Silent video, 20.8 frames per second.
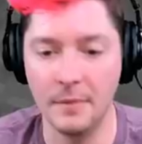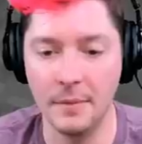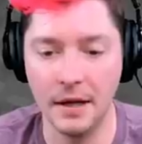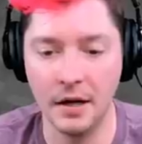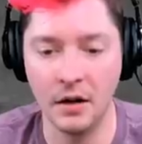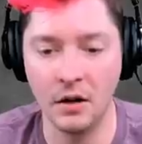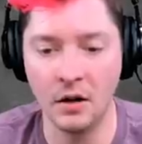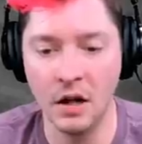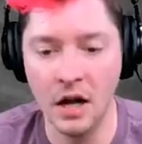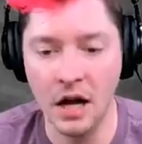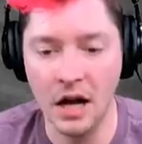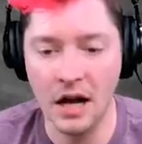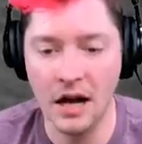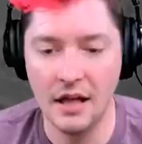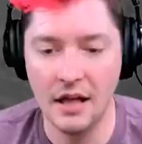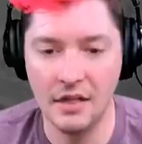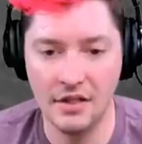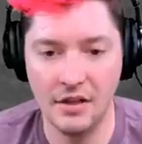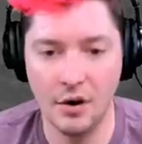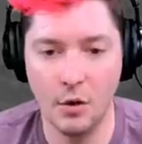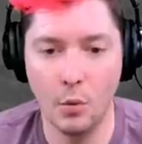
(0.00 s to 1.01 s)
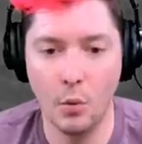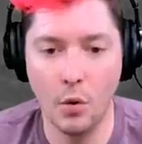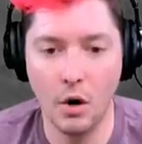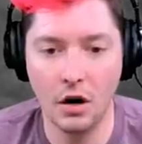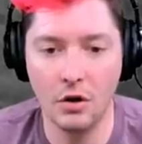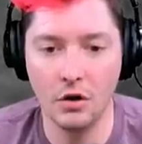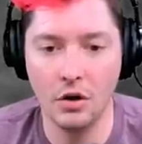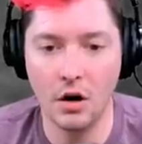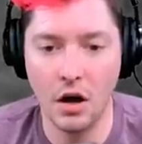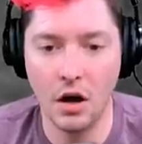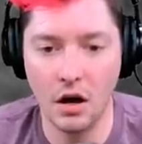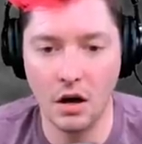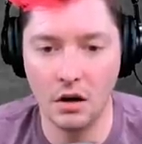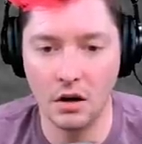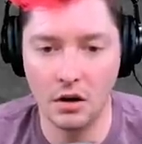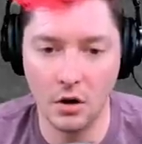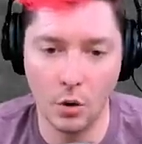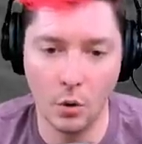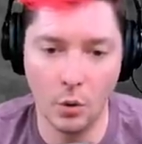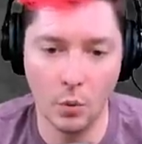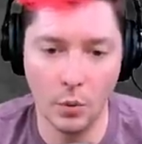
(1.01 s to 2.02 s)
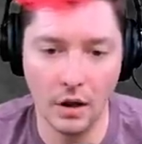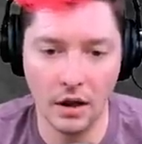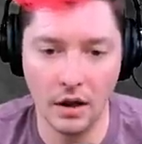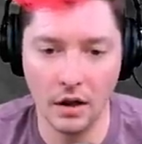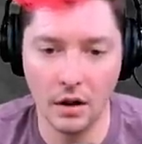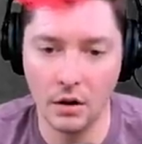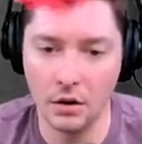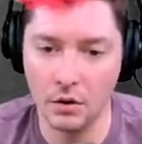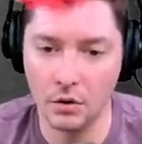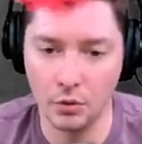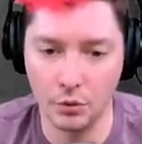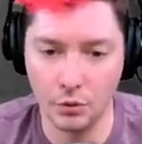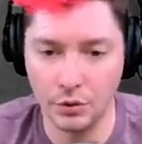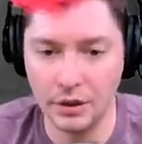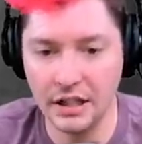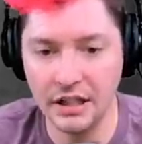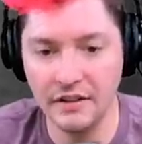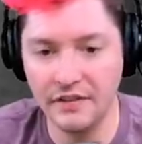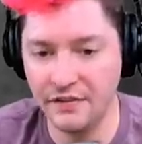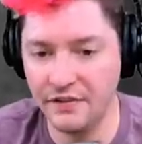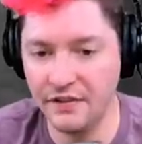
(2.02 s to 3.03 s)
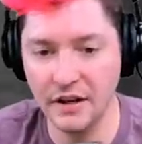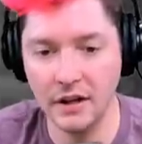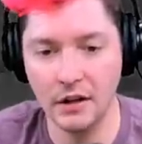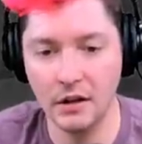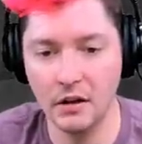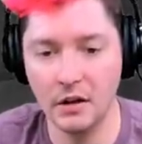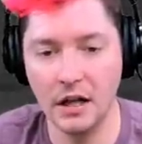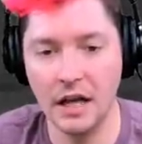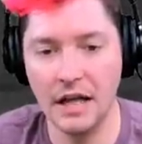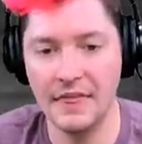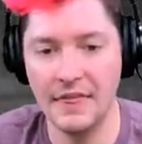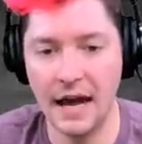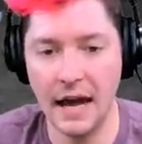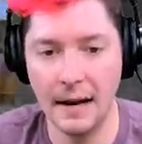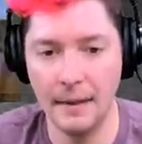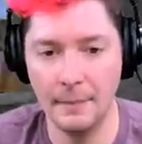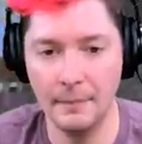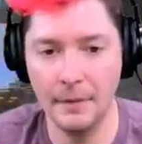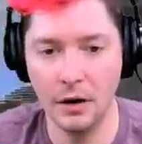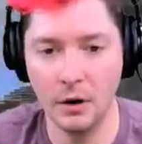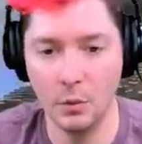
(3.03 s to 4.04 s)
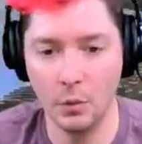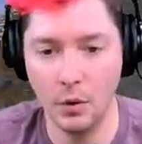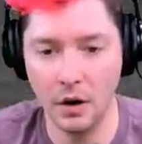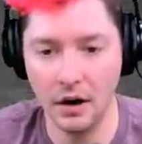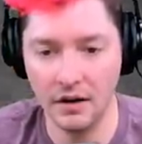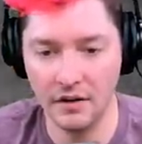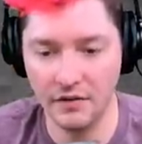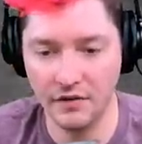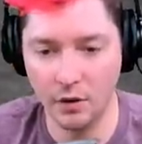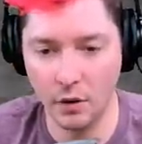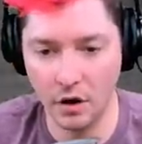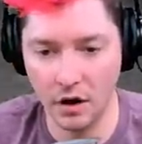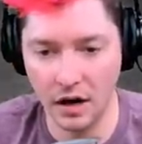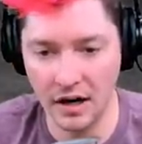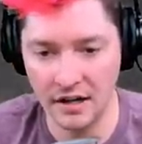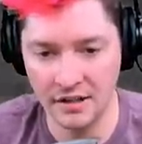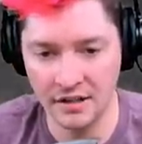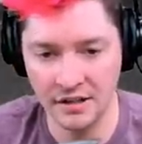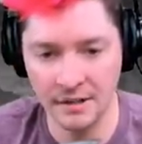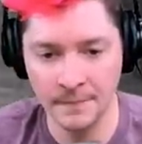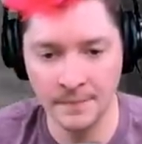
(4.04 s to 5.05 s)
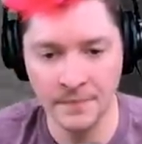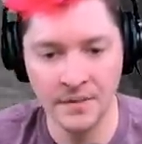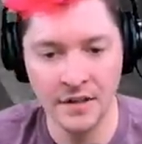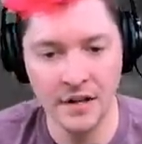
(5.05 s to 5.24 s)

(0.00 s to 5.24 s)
middle, the water log will refill that middle one for us.